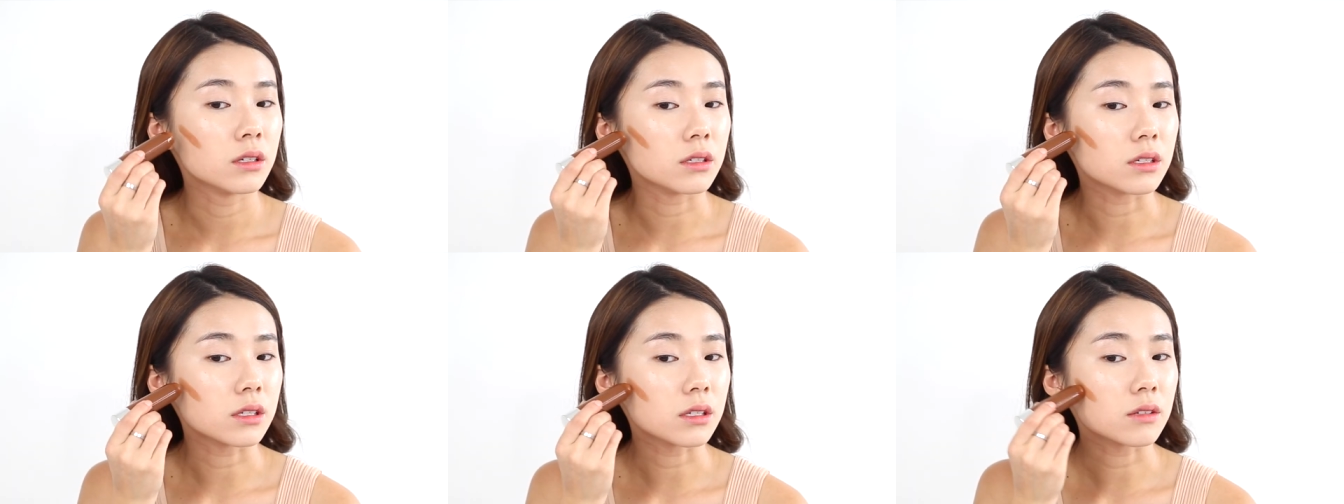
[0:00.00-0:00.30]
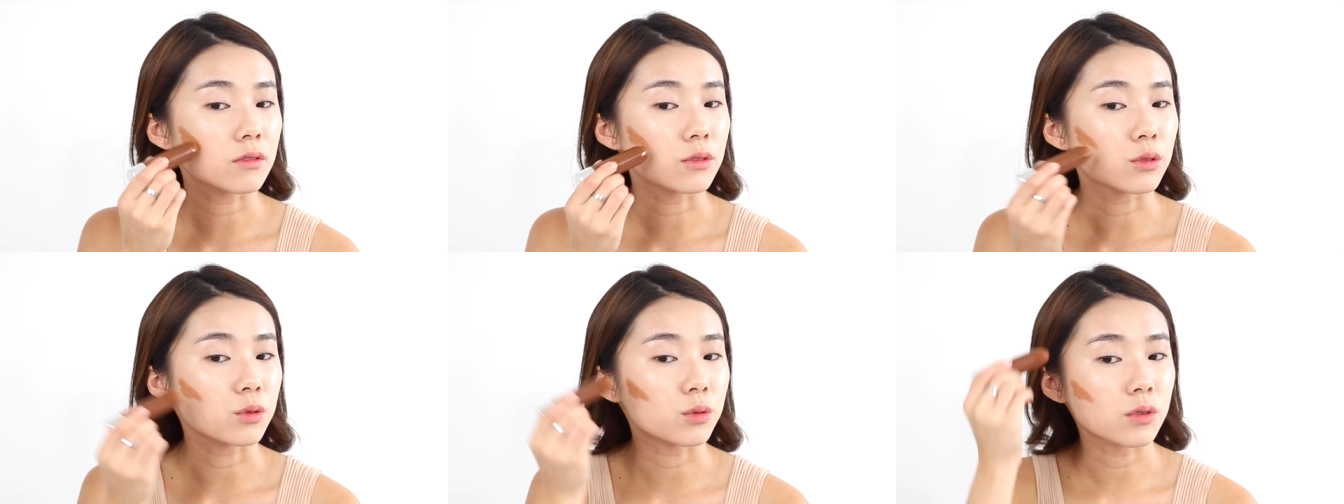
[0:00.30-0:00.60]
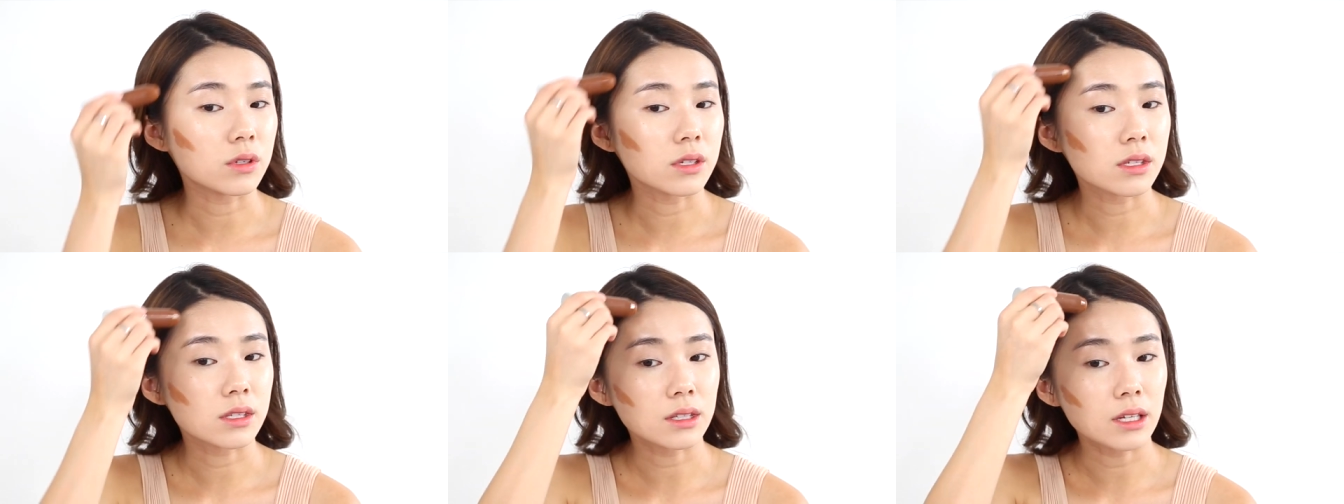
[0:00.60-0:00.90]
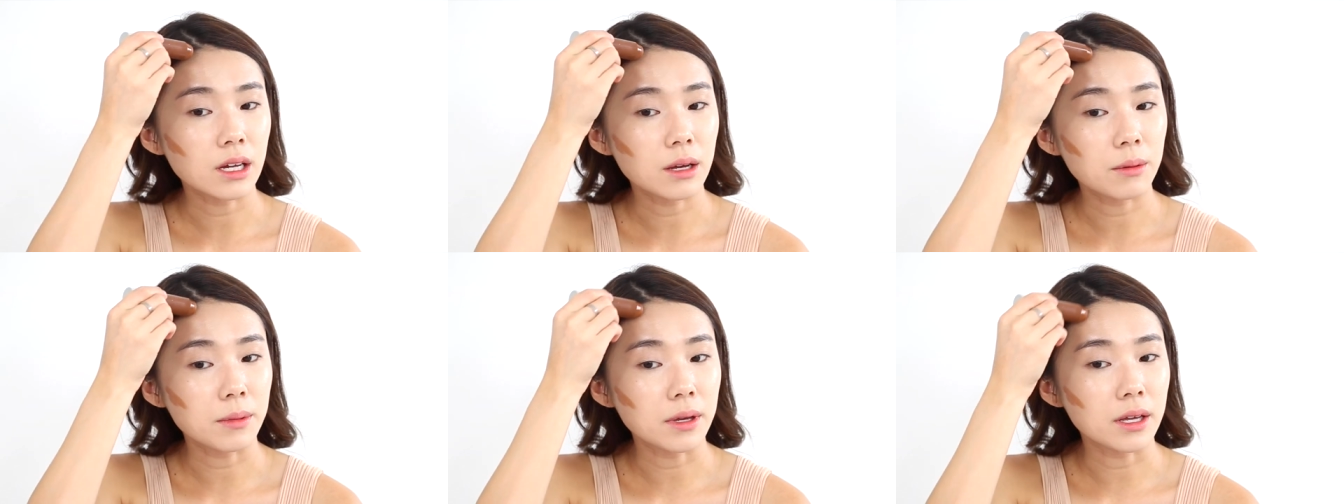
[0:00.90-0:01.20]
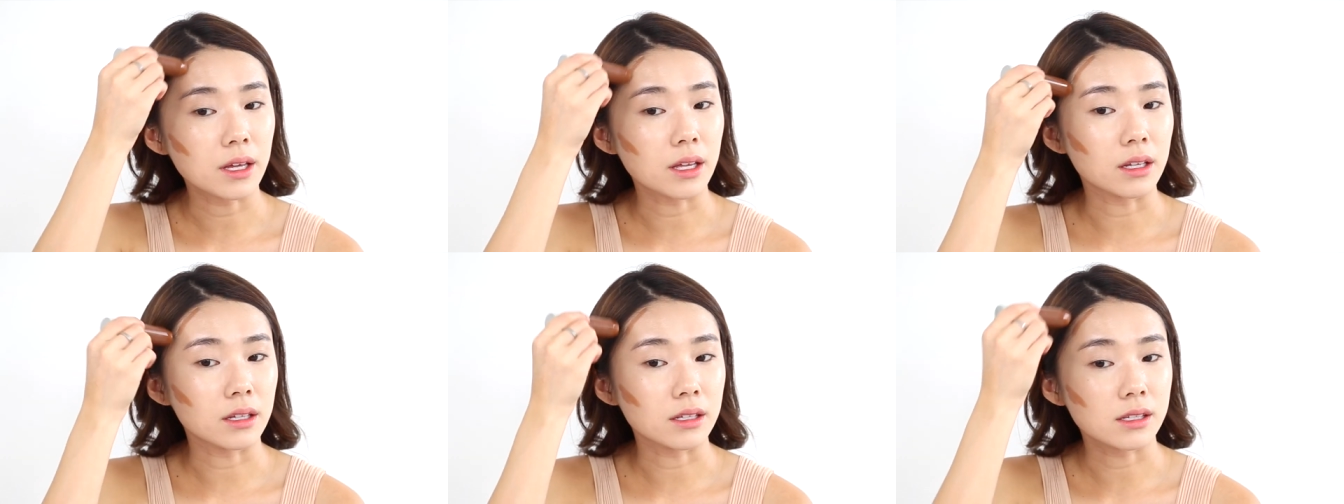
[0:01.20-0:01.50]
You just have to twist up
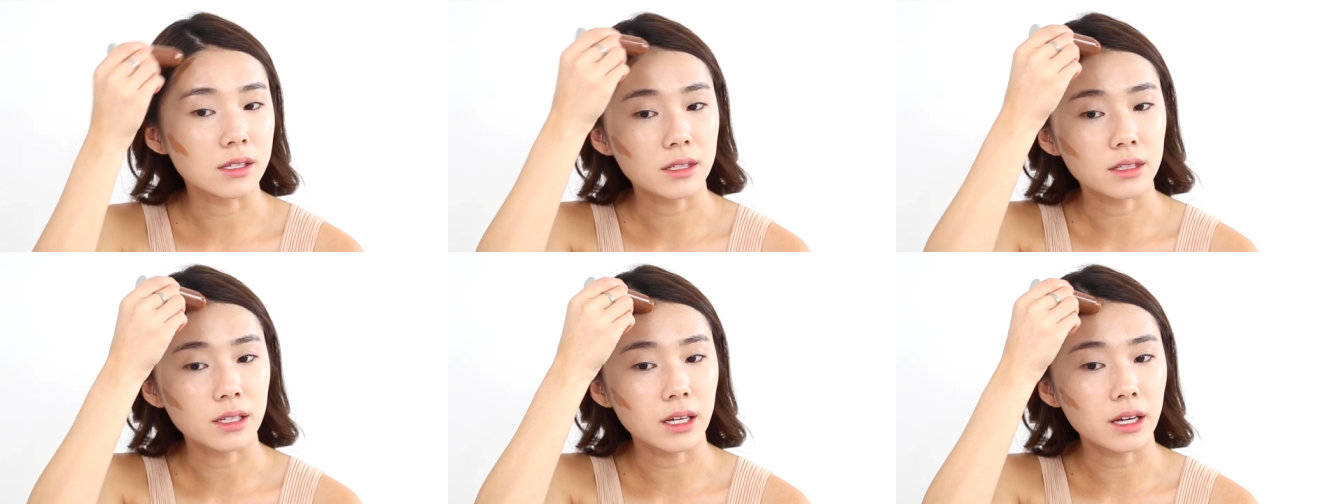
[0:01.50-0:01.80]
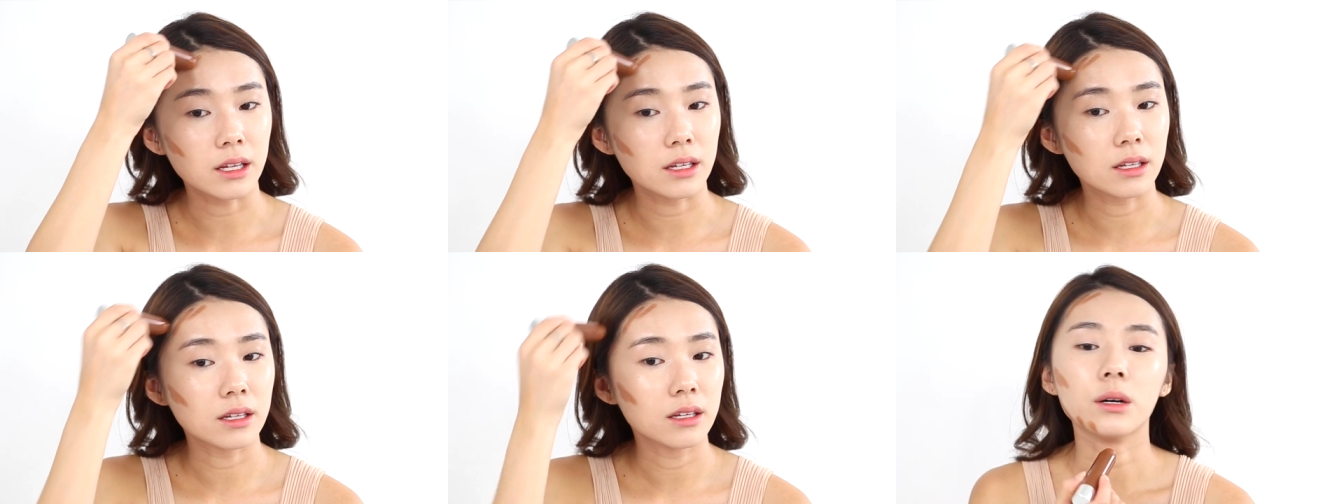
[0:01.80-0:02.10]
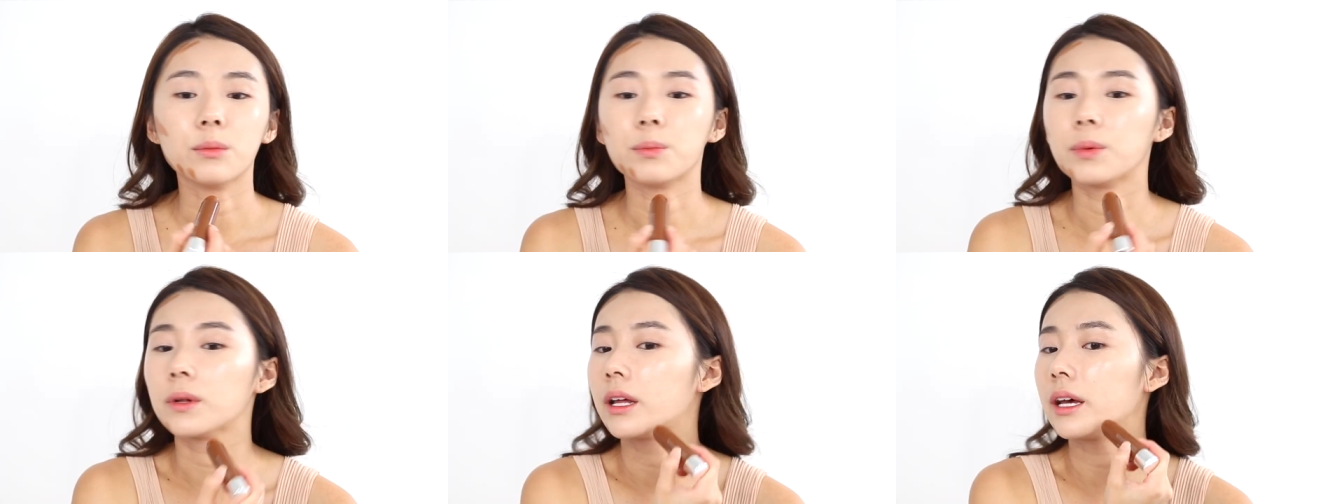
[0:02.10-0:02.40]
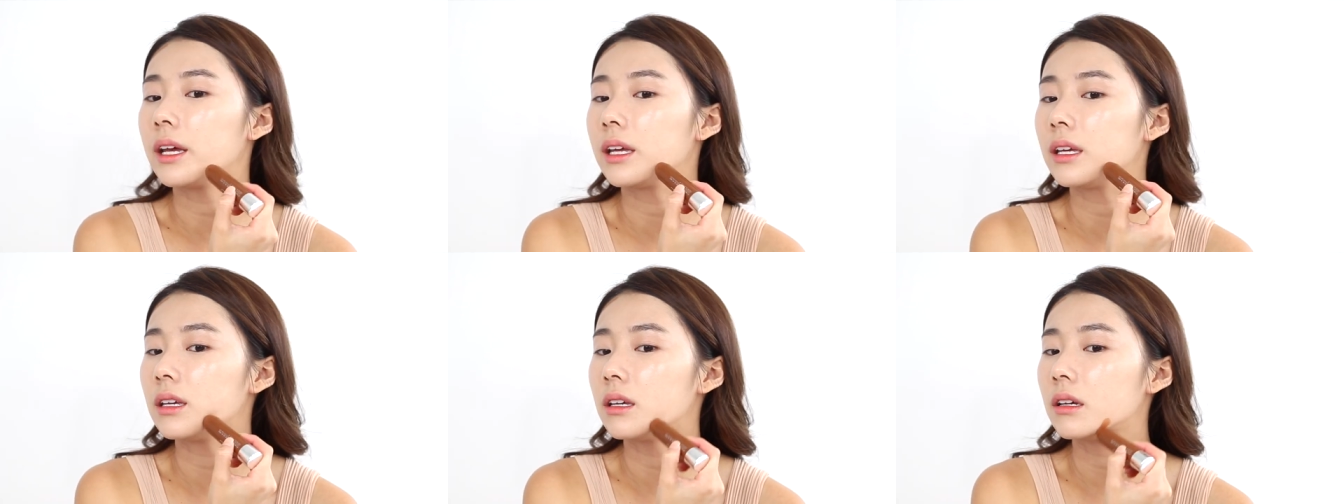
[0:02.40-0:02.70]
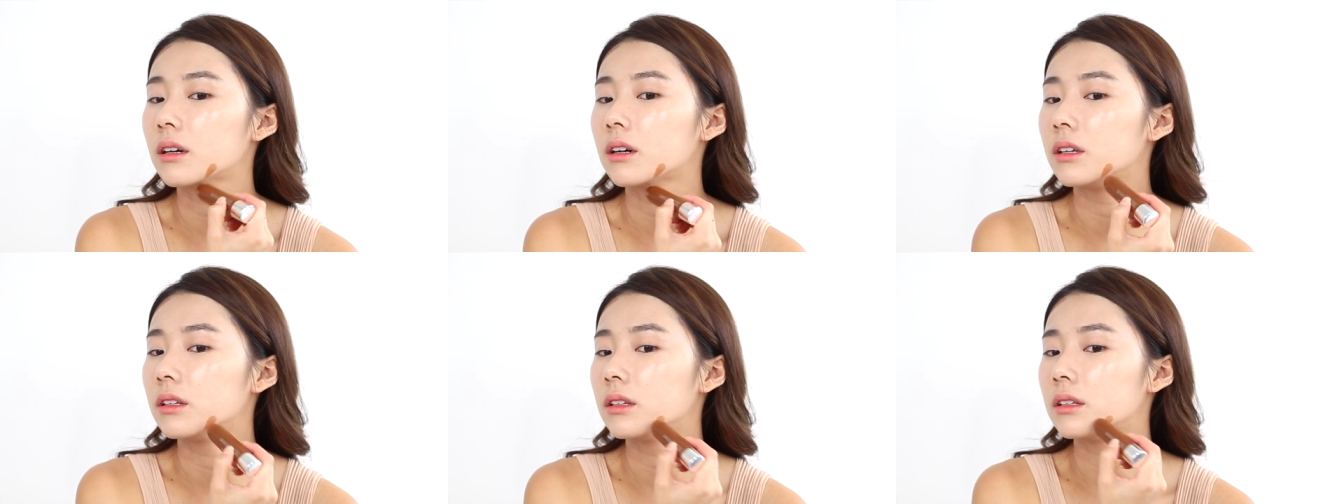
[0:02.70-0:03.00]
and start
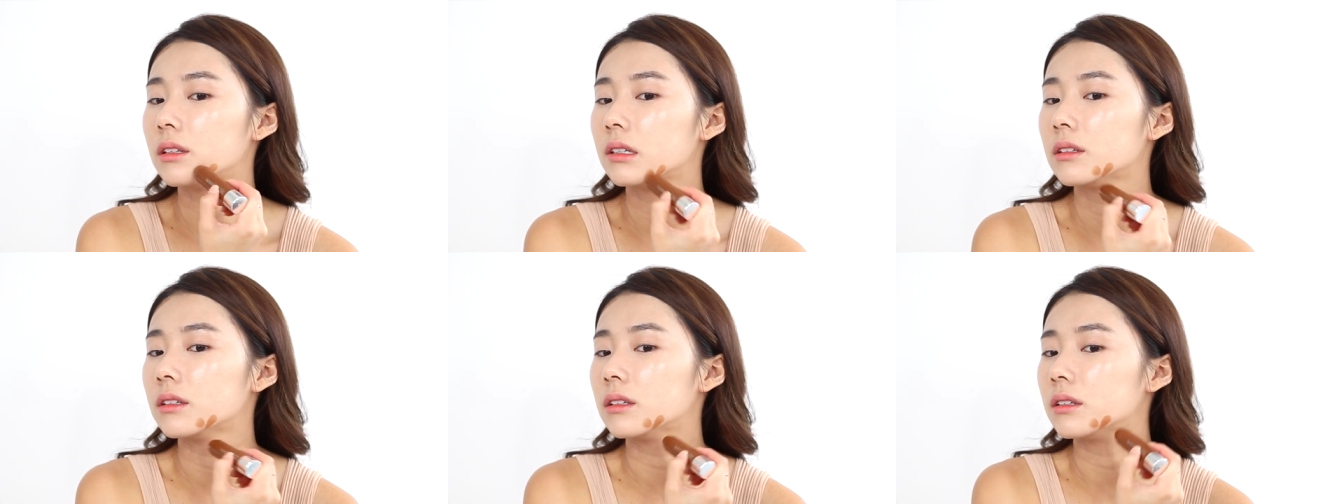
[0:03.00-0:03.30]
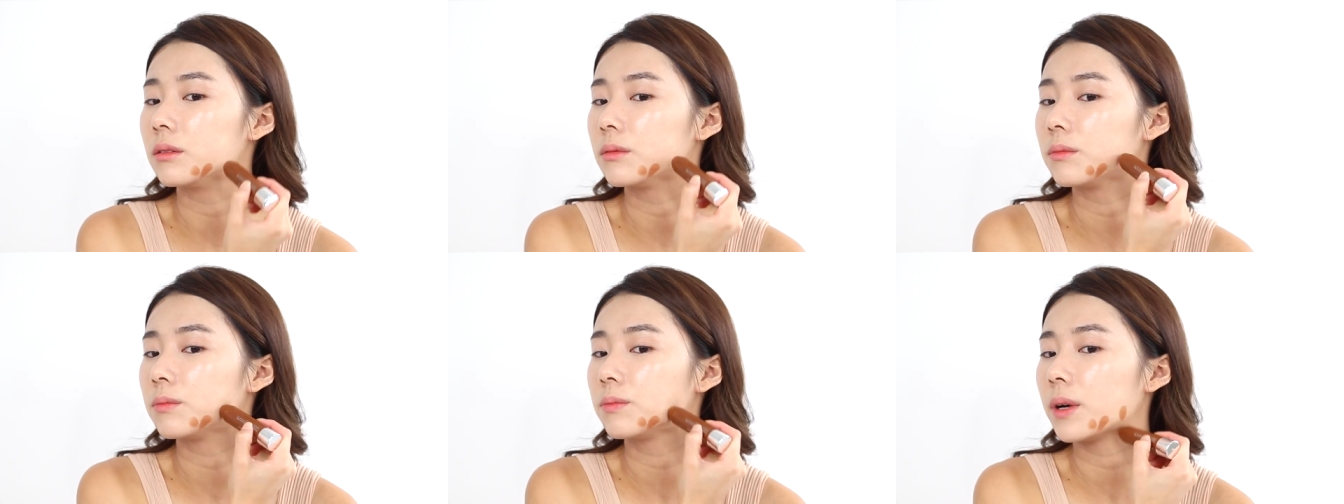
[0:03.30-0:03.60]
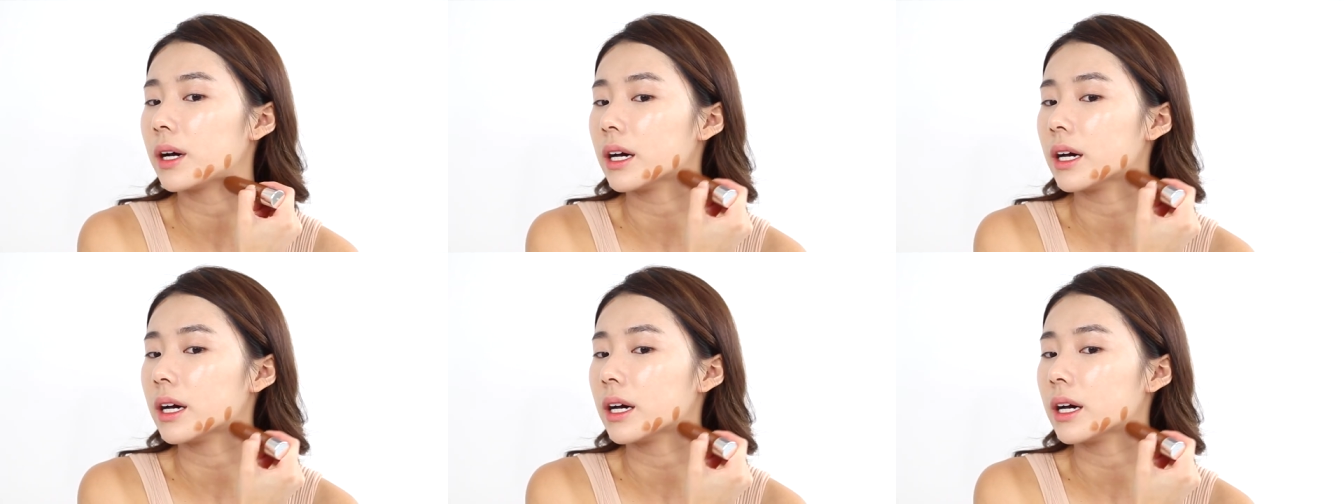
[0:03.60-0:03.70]
applying it on the